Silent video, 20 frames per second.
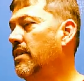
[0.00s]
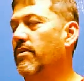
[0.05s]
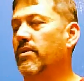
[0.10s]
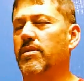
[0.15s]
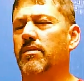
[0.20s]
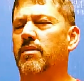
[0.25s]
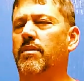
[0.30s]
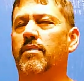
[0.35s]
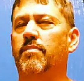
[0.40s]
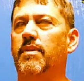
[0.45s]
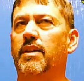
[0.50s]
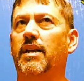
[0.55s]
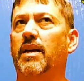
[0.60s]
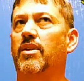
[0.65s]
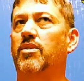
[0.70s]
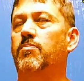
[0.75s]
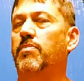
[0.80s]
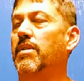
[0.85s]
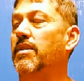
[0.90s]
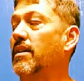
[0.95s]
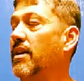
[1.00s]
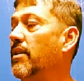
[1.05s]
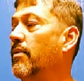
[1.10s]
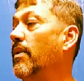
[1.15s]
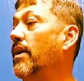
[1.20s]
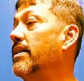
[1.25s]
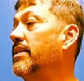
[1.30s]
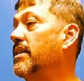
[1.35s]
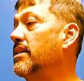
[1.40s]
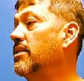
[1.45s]
it was something else, but
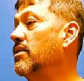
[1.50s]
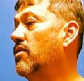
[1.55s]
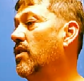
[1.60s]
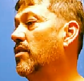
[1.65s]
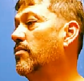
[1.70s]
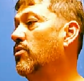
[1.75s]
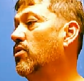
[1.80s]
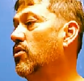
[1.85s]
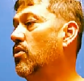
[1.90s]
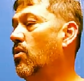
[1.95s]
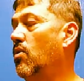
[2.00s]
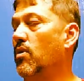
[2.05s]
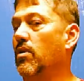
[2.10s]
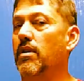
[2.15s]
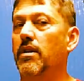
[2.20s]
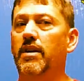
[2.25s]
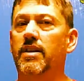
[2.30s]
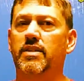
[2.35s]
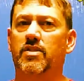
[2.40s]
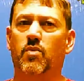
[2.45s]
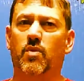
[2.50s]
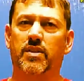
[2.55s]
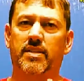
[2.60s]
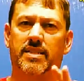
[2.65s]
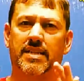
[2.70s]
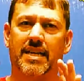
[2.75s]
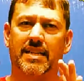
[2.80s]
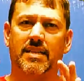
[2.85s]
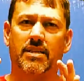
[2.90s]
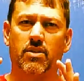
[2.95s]
anyway, the Incredible Core. It's the one
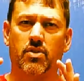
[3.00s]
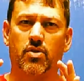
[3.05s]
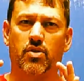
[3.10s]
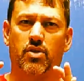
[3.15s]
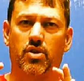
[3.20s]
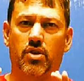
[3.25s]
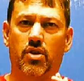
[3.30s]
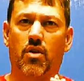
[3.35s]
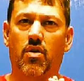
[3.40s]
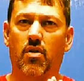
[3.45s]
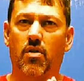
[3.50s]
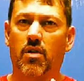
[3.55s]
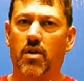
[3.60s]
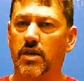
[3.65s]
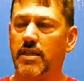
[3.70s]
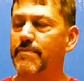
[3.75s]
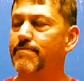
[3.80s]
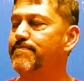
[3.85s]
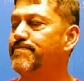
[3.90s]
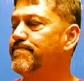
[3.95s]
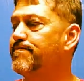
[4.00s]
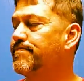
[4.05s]
that's got that little star on it.